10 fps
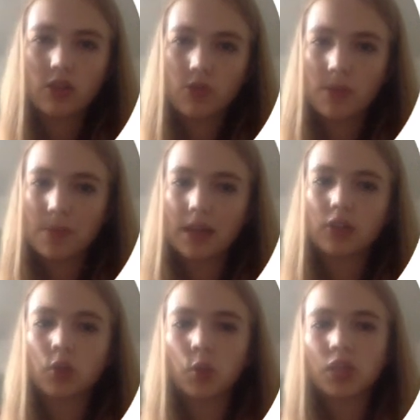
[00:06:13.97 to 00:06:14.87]
through the
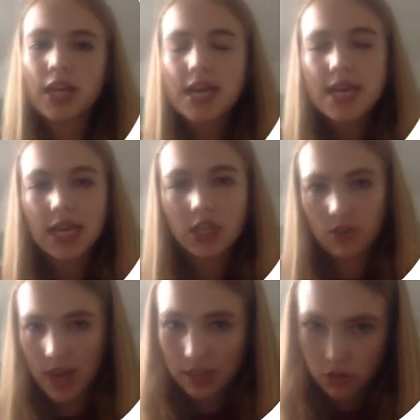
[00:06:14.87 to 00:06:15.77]
umbilical cord, into
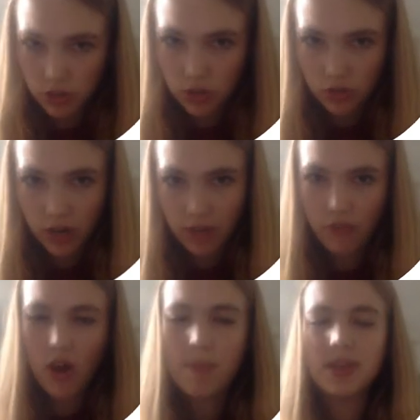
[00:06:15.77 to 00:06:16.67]
an extrauterine
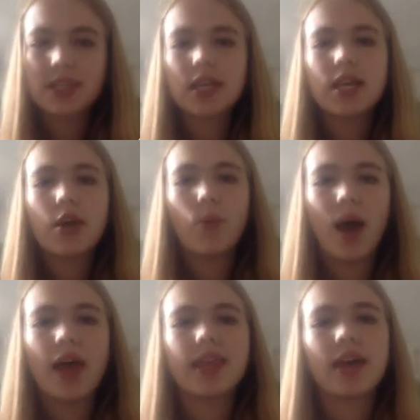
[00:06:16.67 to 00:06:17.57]
environment
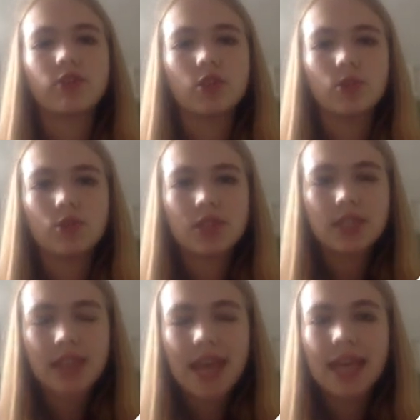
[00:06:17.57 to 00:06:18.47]
where they have to
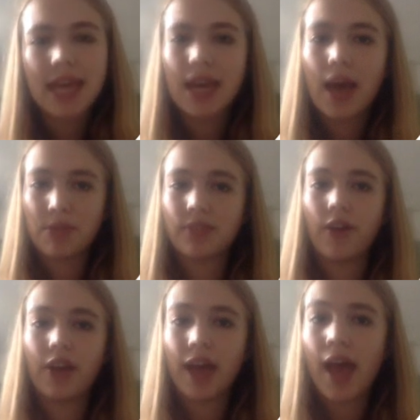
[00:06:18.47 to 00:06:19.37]
take in
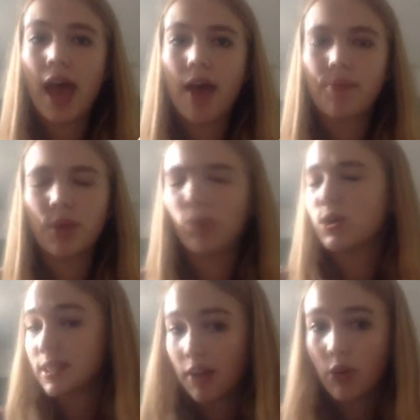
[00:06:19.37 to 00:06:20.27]
atmospheric air. And what
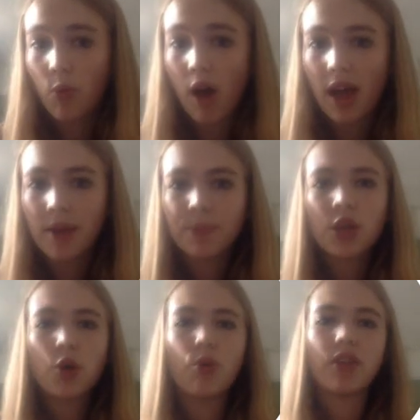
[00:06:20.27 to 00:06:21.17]
does that require?
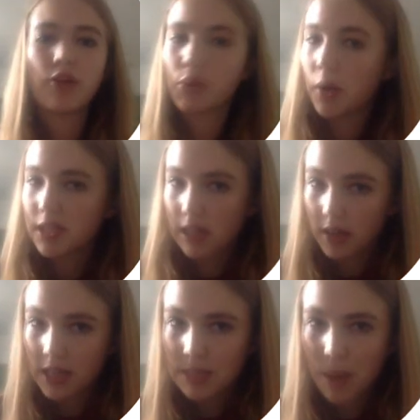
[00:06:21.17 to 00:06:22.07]
Well, that requires
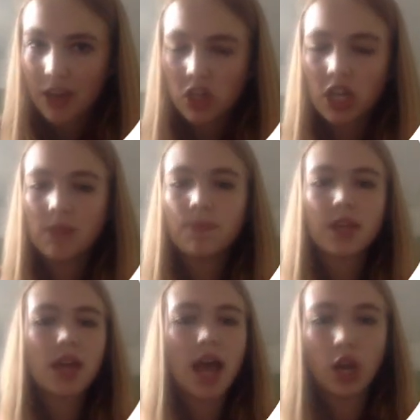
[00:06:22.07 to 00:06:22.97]
lung expansion.
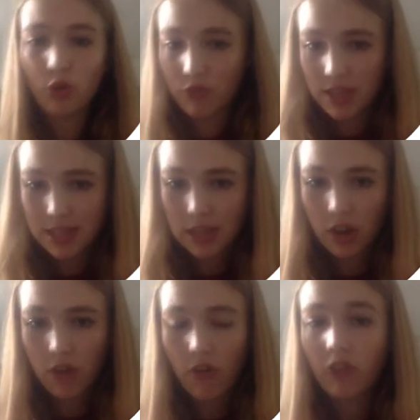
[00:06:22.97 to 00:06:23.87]
A lot of things can
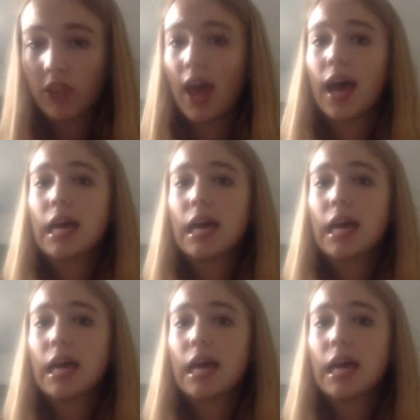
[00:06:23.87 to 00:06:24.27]
go wrong there